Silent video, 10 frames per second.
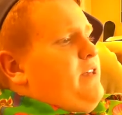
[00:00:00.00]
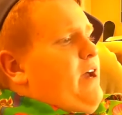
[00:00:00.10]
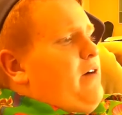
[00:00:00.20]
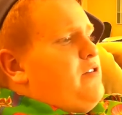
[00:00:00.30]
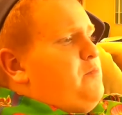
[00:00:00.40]

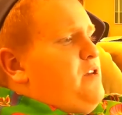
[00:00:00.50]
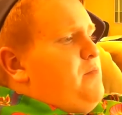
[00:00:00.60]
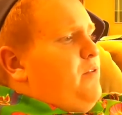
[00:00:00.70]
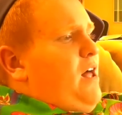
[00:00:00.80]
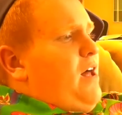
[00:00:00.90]
gouge
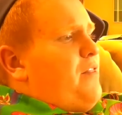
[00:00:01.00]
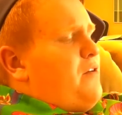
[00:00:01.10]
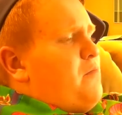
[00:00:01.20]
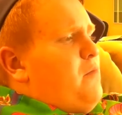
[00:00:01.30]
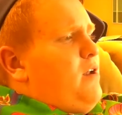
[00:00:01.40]
people out of
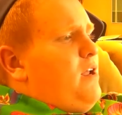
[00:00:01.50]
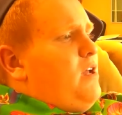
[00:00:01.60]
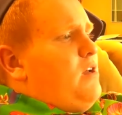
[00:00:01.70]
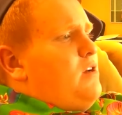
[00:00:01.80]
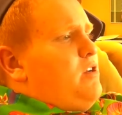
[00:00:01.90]
their
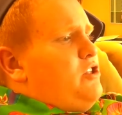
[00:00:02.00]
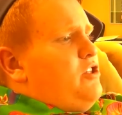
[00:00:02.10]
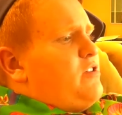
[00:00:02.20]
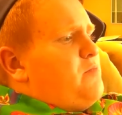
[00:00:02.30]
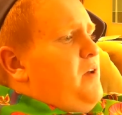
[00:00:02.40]
money
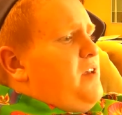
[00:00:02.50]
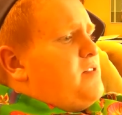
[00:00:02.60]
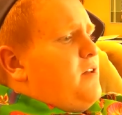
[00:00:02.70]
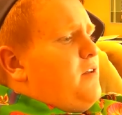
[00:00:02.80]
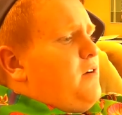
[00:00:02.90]
just
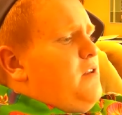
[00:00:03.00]
based on their